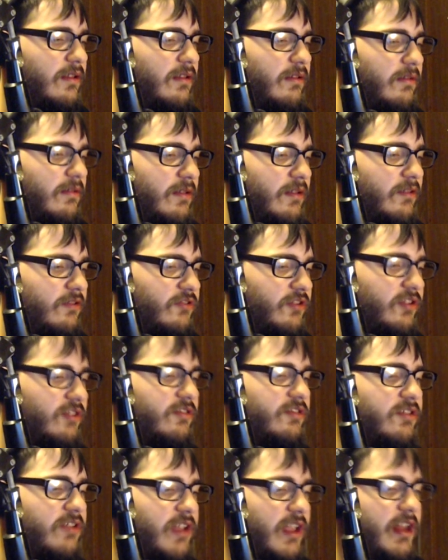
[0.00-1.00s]
just
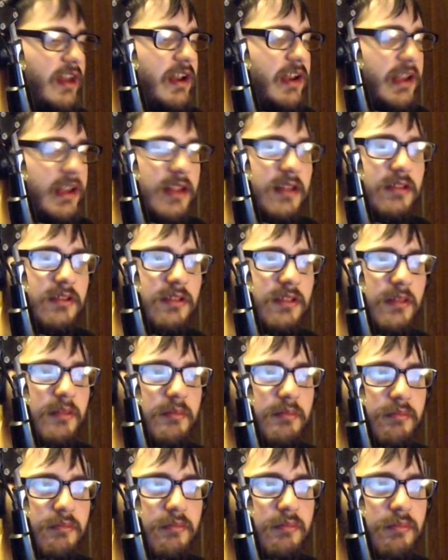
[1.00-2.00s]
getting into the
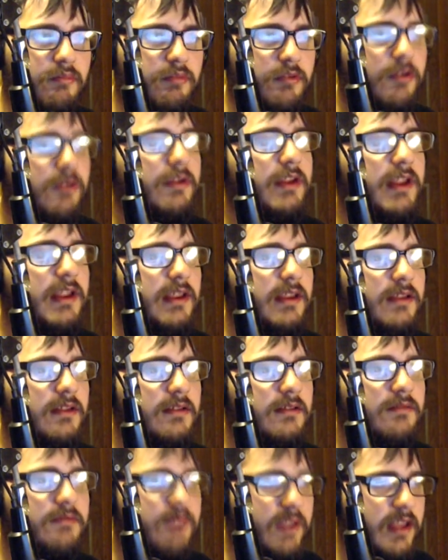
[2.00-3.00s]
brony
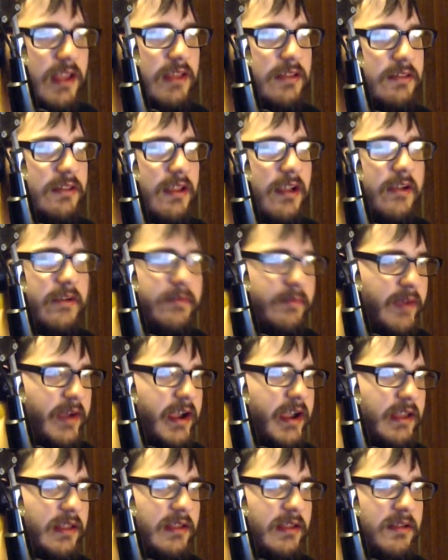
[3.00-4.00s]
phase of
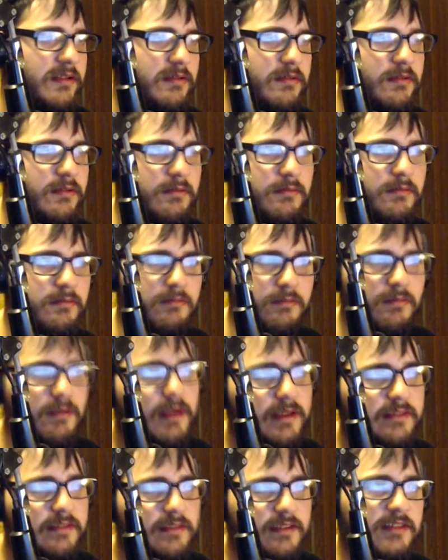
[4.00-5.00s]
my
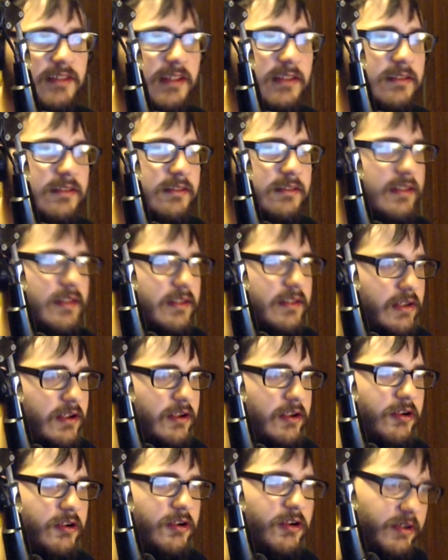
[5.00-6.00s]
existence.
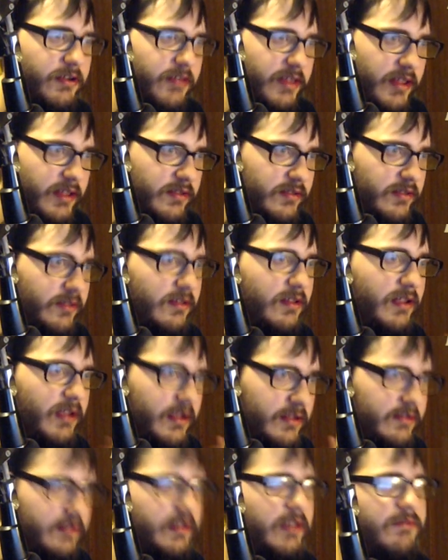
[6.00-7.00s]
Heard this,
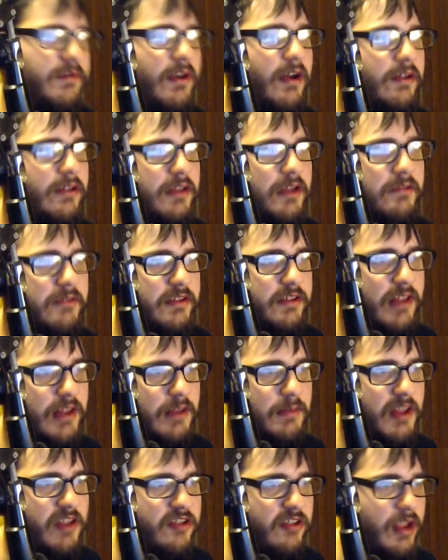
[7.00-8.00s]
instantly fell in love with Anime
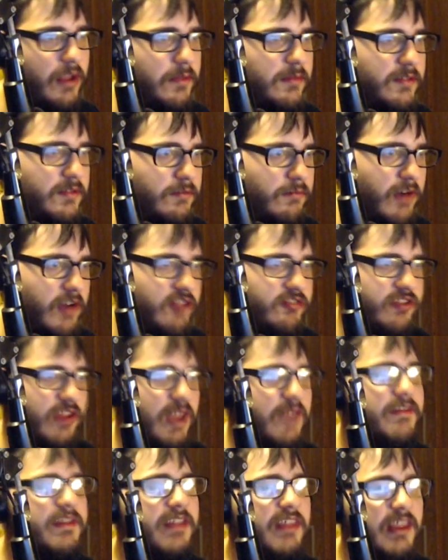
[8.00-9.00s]
James, watched
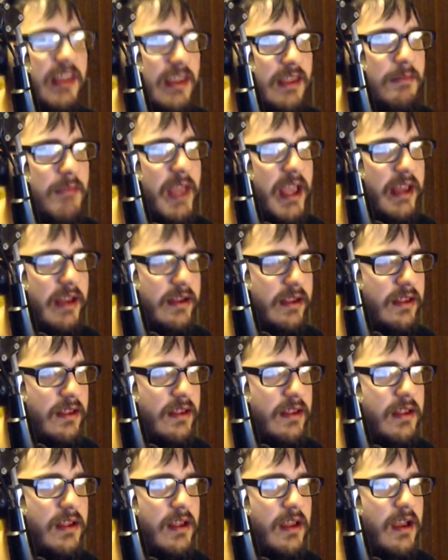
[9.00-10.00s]
everything he made.
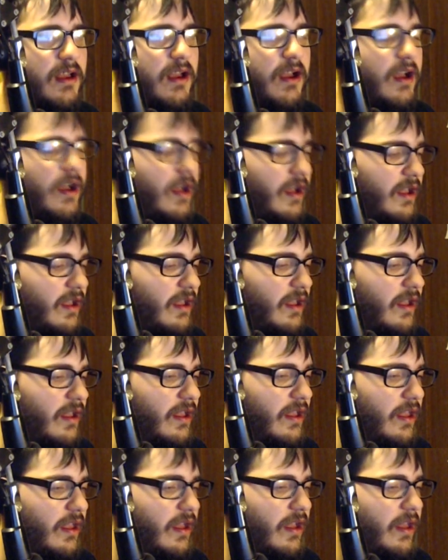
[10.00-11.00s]

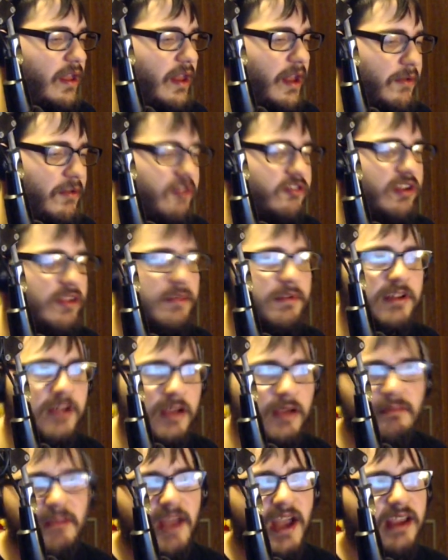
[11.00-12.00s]
And I wish he would come
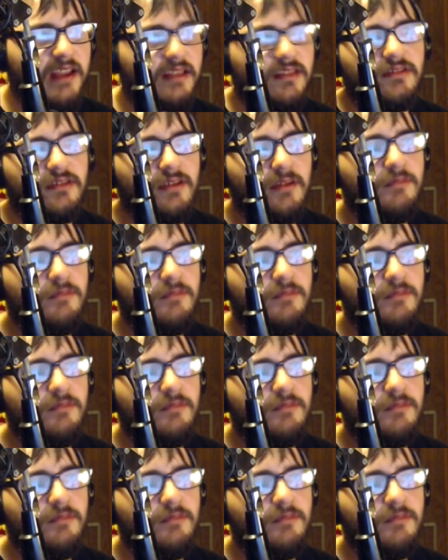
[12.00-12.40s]
back in some sort